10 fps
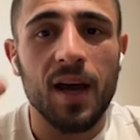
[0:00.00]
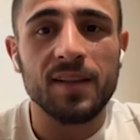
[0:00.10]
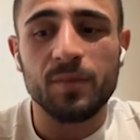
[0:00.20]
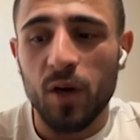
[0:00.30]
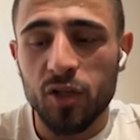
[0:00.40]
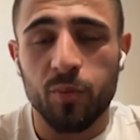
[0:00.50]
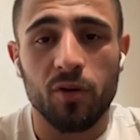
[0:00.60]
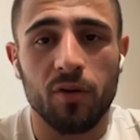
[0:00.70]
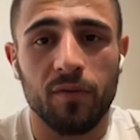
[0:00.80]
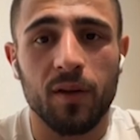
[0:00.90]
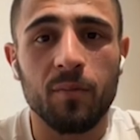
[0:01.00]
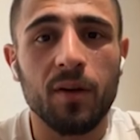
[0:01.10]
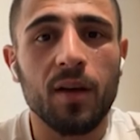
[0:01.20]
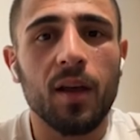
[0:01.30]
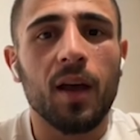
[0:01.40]
I smash both of them,
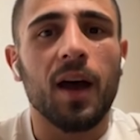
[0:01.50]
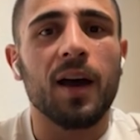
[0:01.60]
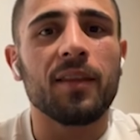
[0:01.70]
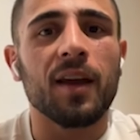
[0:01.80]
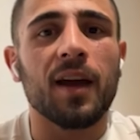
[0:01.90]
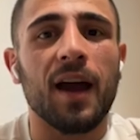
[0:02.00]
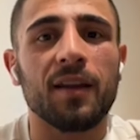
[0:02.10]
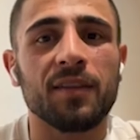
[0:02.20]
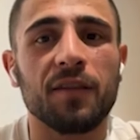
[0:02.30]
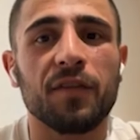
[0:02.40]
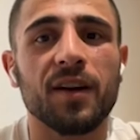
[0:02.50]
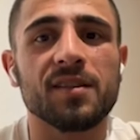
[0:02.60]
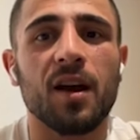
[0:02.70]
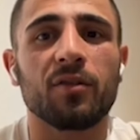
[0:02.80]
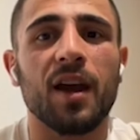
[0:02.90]
and in the first
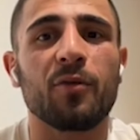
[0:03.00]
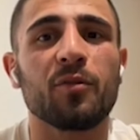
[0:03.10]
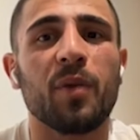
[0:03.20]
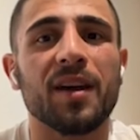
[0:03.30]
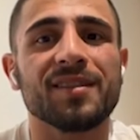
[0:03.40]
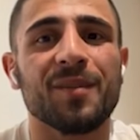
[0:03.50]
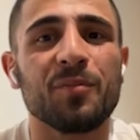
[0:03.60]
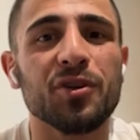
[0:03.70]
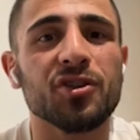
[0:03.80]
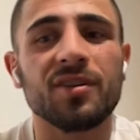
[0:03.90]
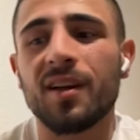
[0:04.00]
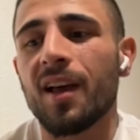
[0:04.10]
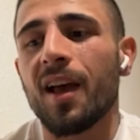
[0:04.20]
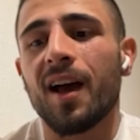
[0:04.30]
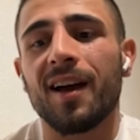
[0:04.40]
round I win by submission.
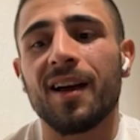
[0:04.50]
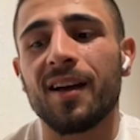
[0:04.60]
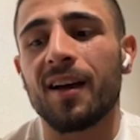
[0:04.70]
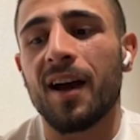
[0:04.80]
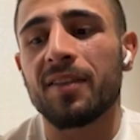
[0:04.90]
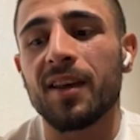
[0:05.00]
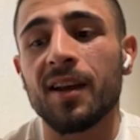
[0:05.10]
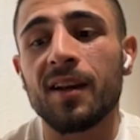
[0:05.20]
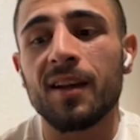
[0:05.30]
And then